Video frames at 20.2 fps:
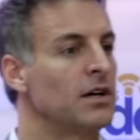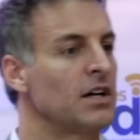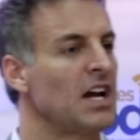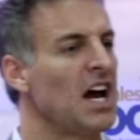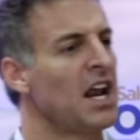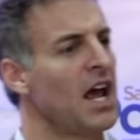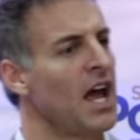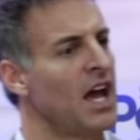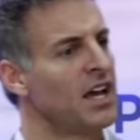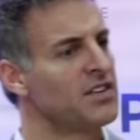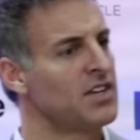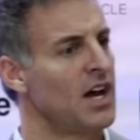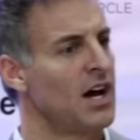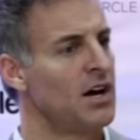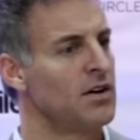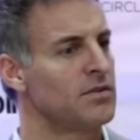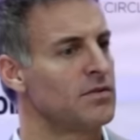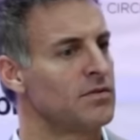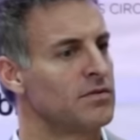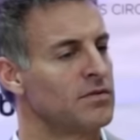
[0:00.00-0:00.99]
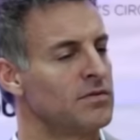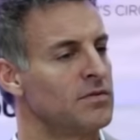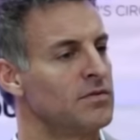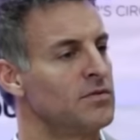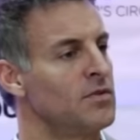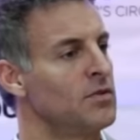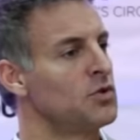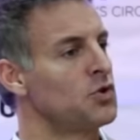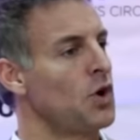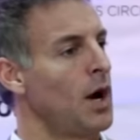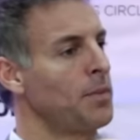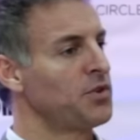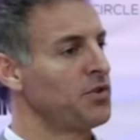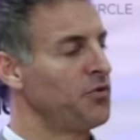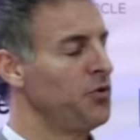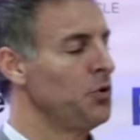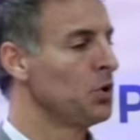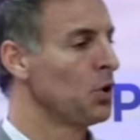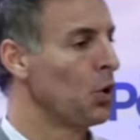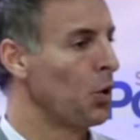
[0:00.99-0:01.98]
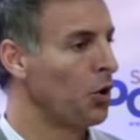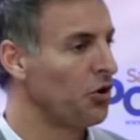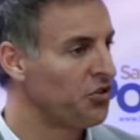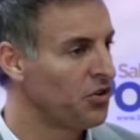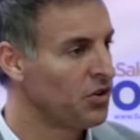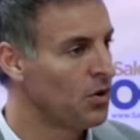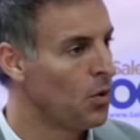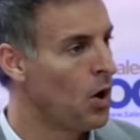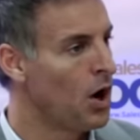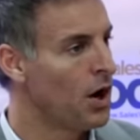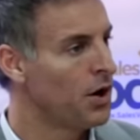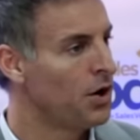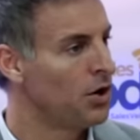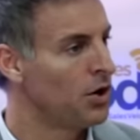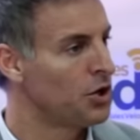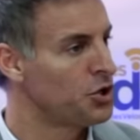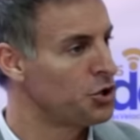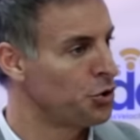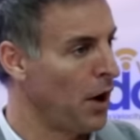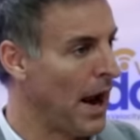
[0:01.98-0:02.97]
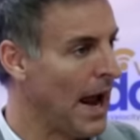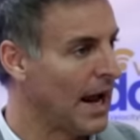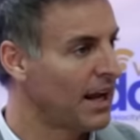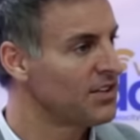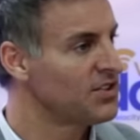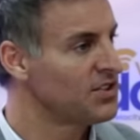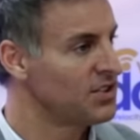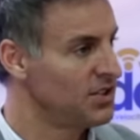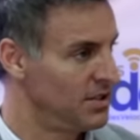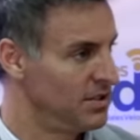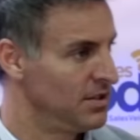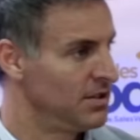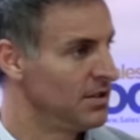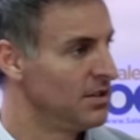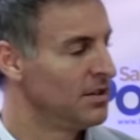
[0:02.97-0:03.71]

Kind of hangs out, drops a few lures in the water, attracts,